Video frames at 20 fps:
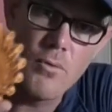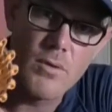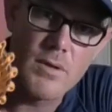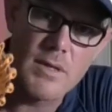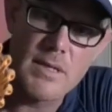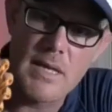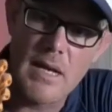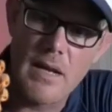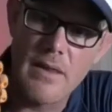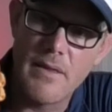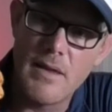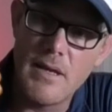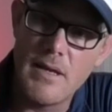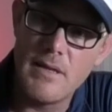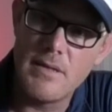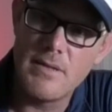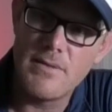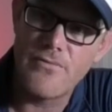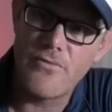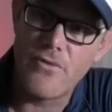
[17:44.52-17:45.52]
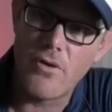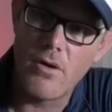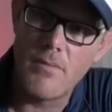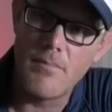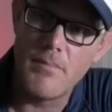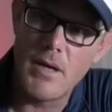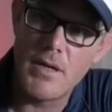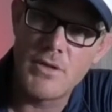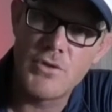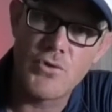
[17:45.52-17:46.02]
set of these
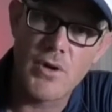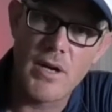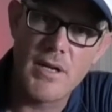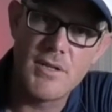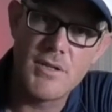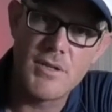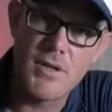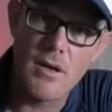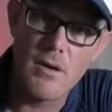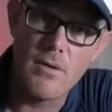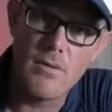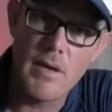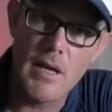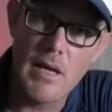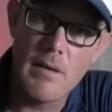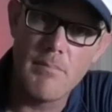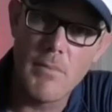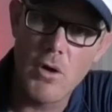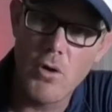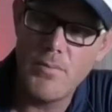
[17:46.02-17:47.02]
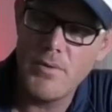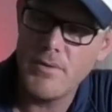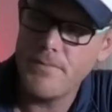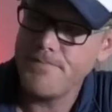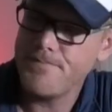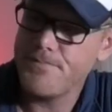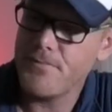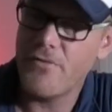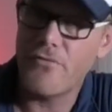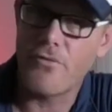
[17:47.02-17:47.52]
from a trade show in Melbourne.
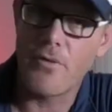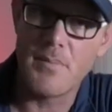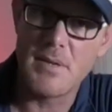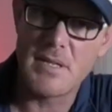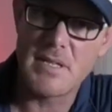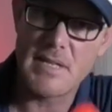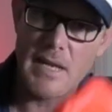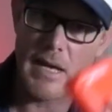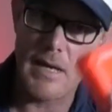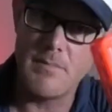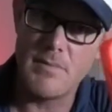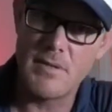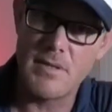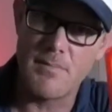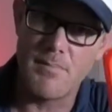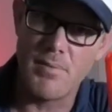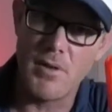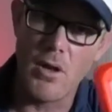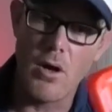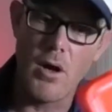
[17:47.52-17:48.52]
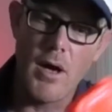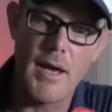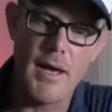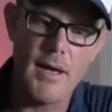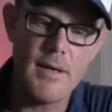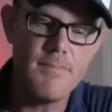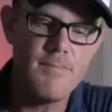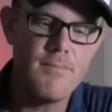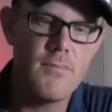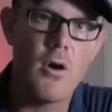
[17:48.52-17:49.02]
From the same
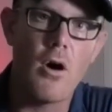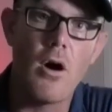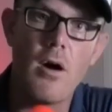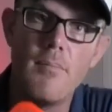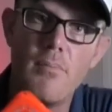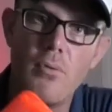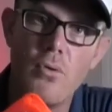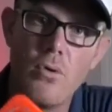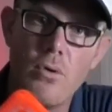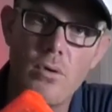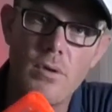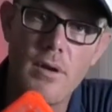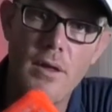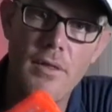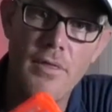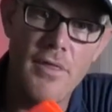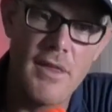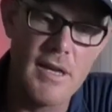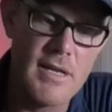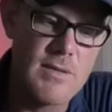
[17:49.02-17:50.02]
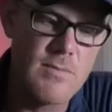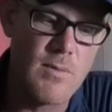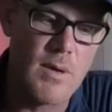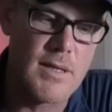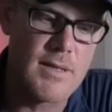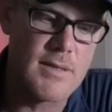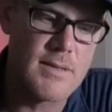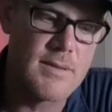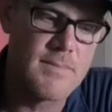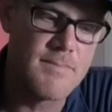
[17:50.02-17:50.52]
supplier, I bought these
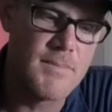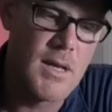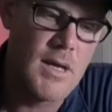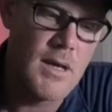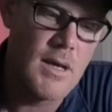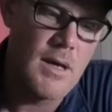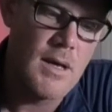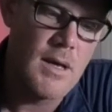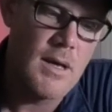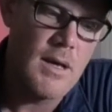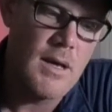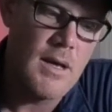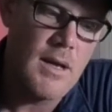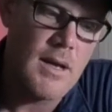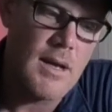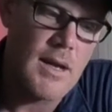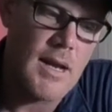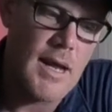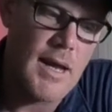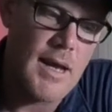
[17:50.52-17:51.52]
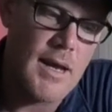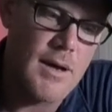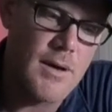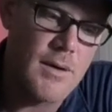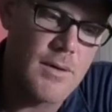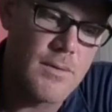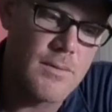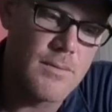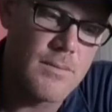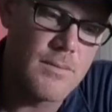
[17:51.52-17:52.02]
ones.
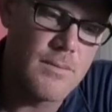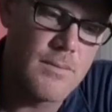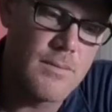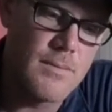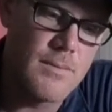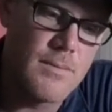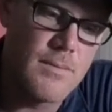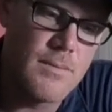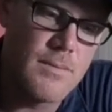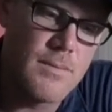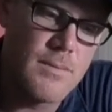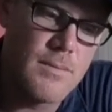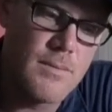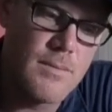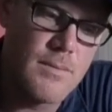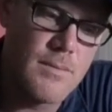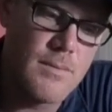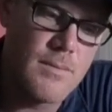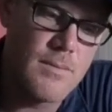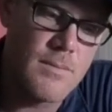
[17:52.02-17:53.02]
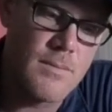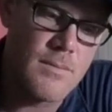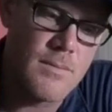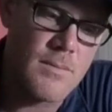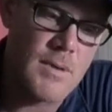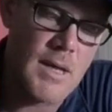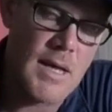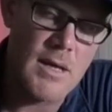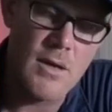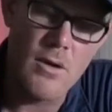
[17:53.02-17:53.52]
Now,
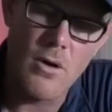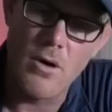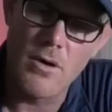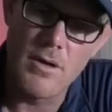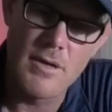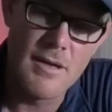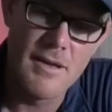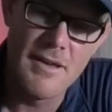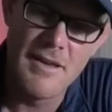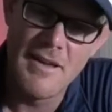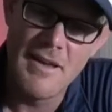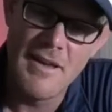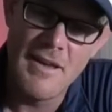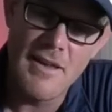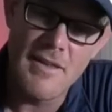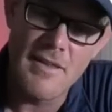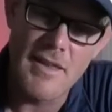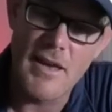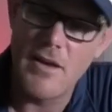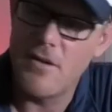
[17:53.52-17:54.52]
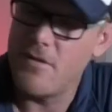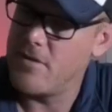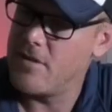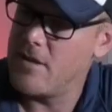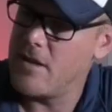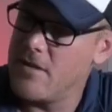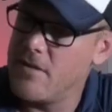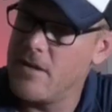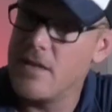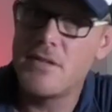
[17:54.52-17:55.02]

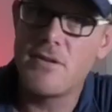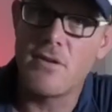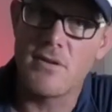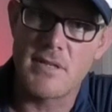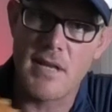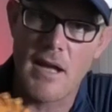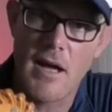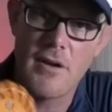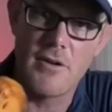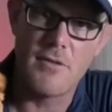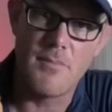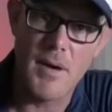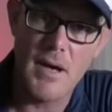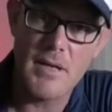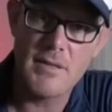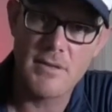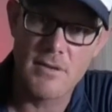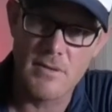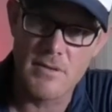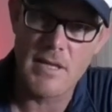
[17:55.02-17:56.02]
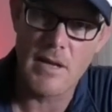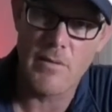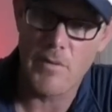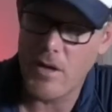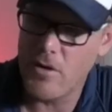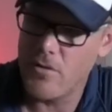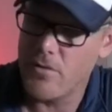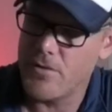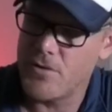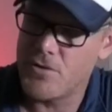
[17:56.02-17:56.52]
these cost $100 because they were
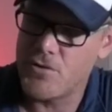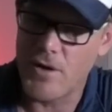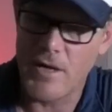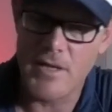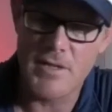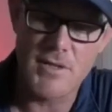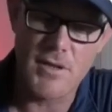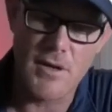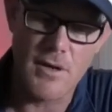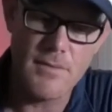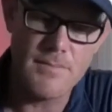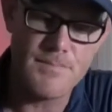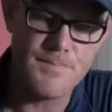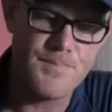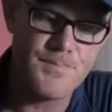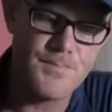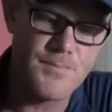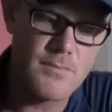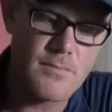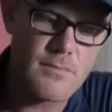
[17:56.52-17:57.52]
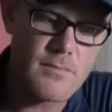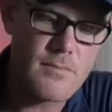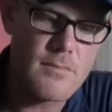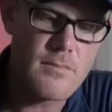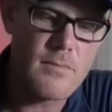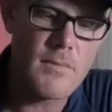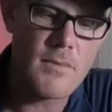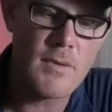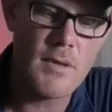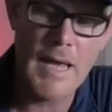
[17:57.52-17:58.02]
here at the trade show,
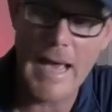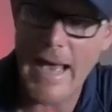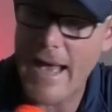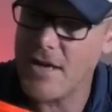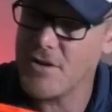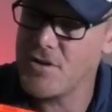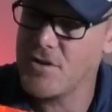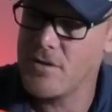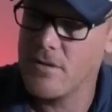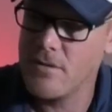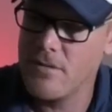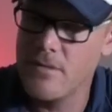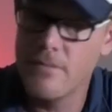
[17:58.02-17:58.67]
cash.